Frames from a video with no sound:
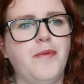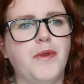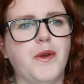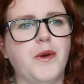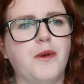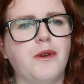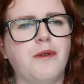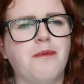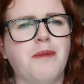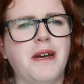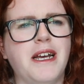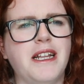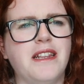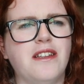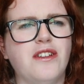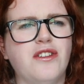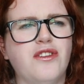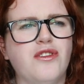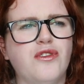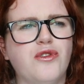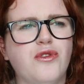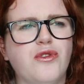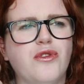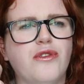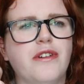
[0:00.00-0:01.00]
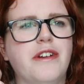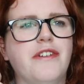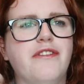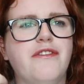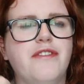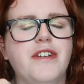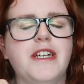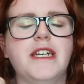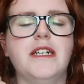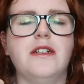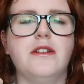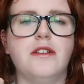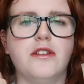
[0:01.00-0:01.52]
would make the story
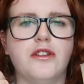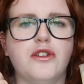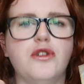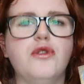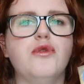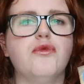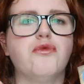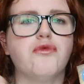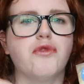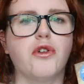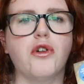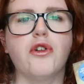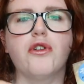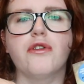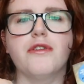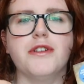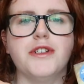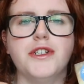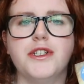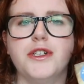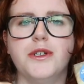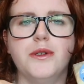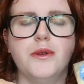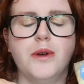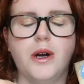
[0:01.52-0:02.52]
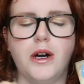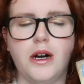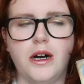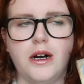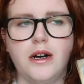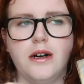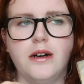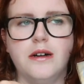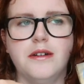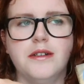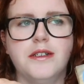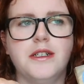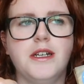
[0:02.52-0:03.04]
feel too raw and too
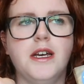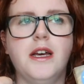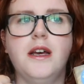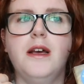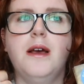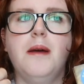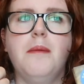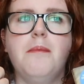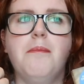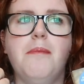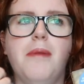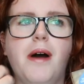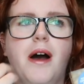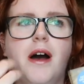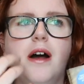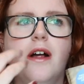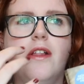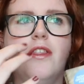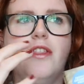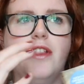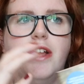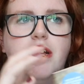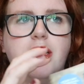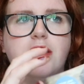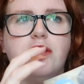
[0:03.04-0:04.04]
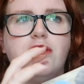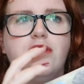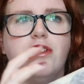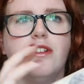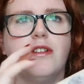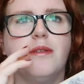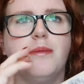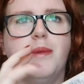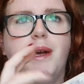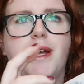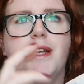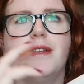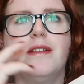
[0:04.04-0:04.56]
hard, but this
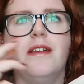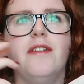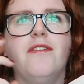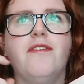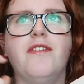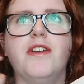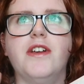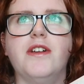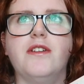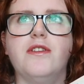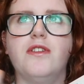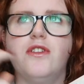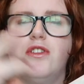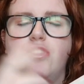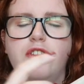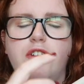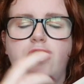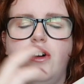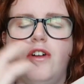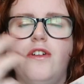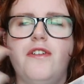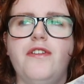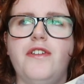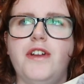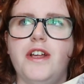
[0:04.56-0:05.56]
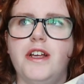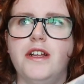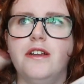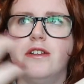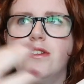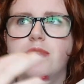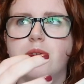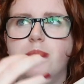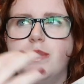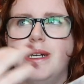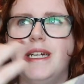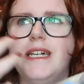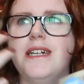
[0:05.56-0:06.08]
just makes it feel soft and
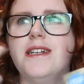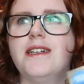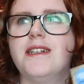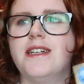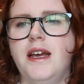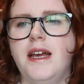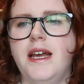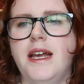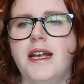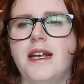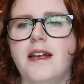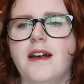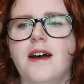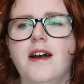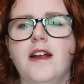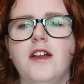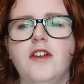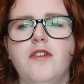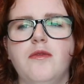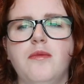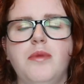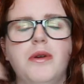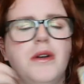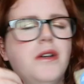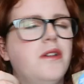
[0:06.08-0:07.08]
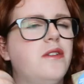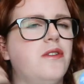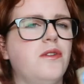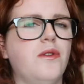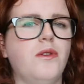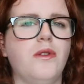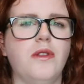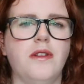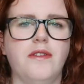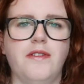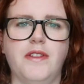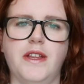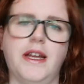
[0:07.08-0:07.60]
sweet. It kind of puts
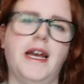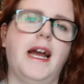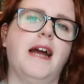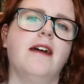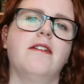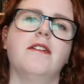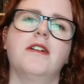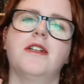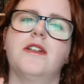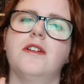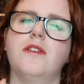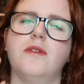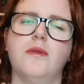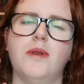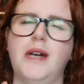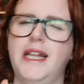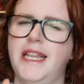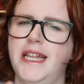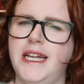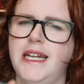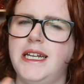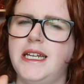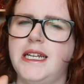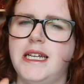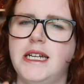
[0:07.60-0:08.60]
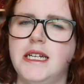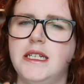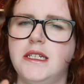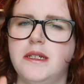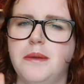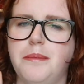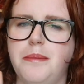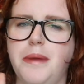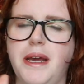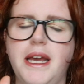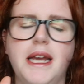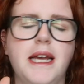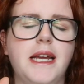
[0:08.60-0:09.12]
all of the characters where they need to
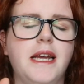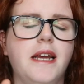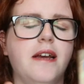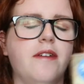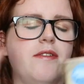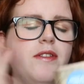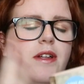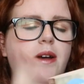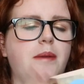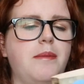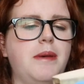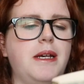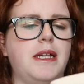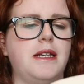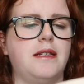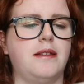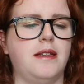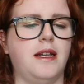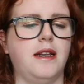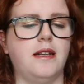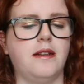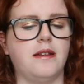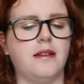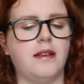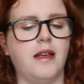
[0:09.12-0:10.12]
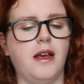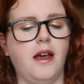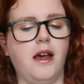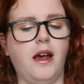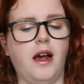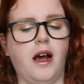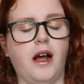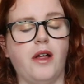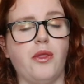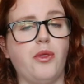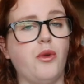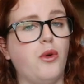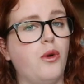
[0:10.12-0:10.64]
be, if that makes sense.
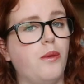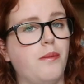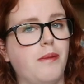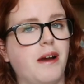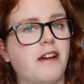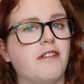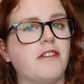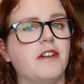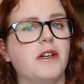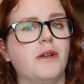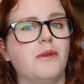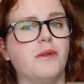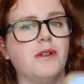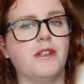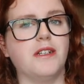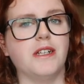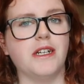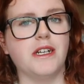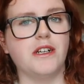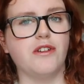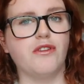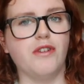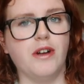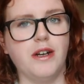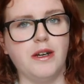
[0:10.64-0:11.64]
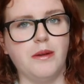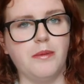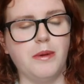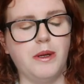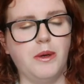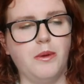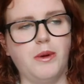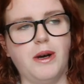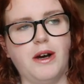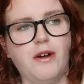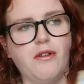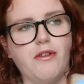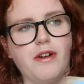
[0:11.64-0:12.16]
I thought Marion was an incredibly
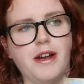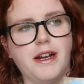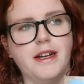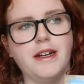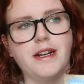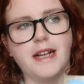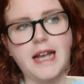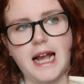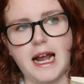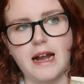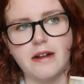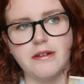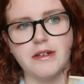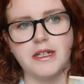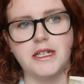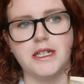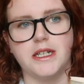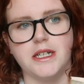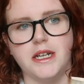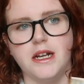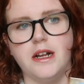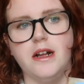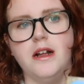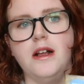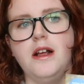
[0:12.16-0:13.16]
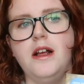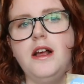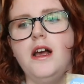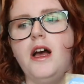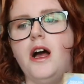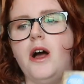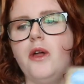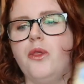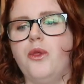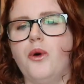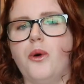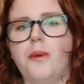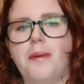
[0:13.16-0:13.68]
well written character.
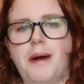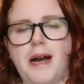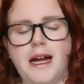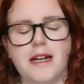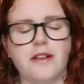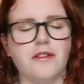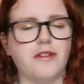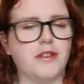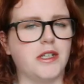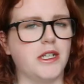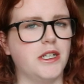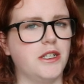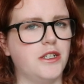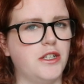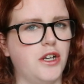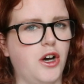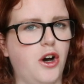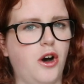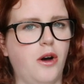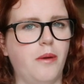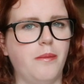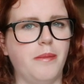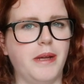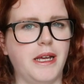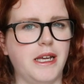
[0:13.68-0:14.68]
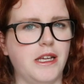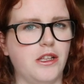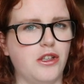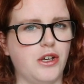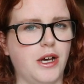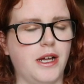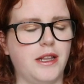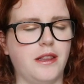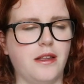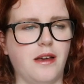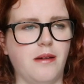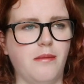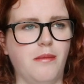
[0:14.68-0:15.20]
I thought Patrick and Tom each
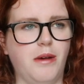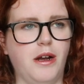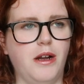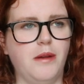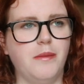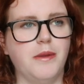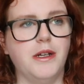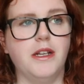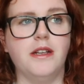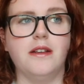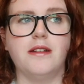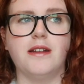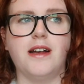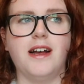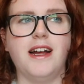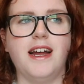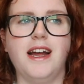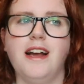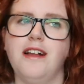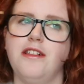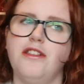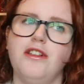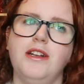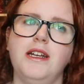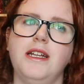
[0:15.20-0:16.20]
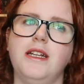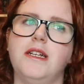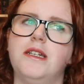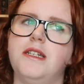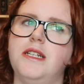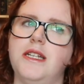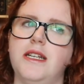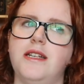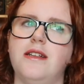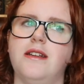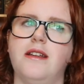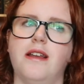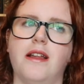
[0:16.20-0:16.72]
had their moments. I actually
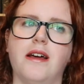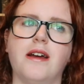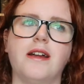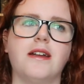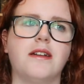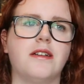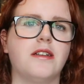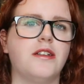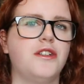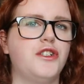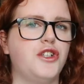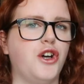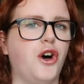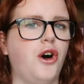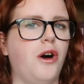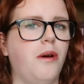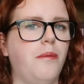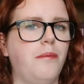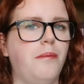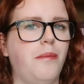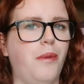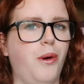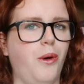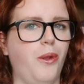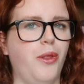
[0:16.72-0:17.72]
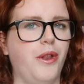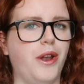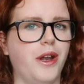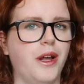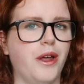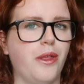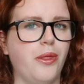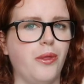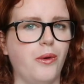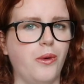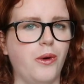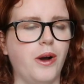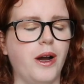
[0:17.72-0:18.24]
disliked Tom more than I
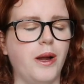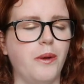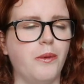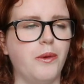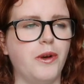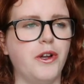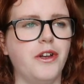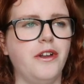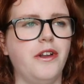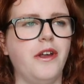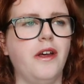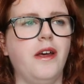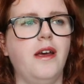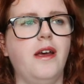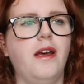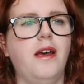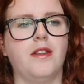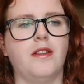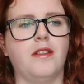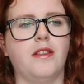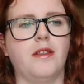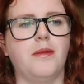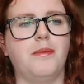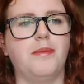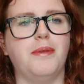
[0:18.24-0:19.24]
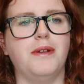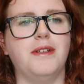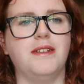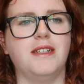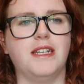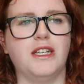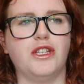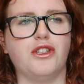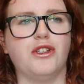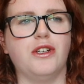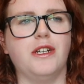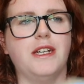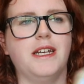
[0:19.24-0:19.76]
thought I would. The
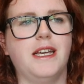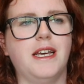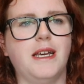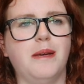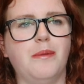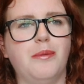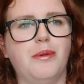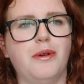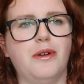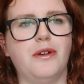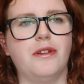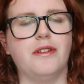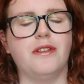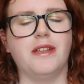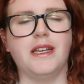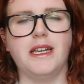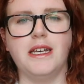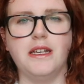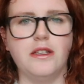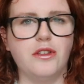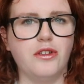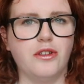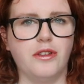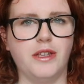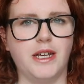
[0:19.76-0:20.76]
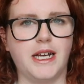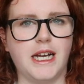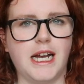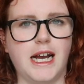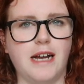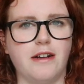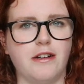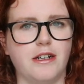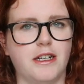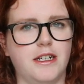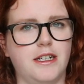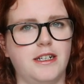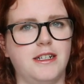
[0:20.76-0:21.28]
position he puts each of the
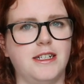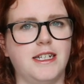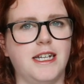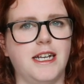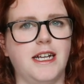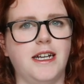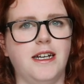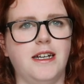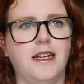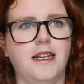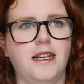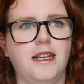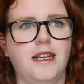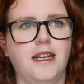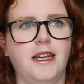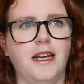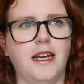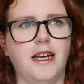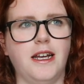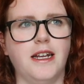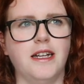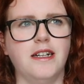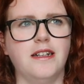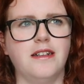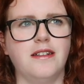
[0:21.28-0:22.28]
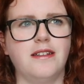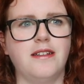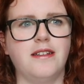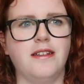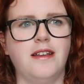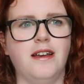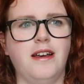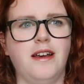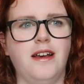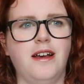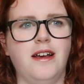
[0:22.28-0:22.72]
characters in is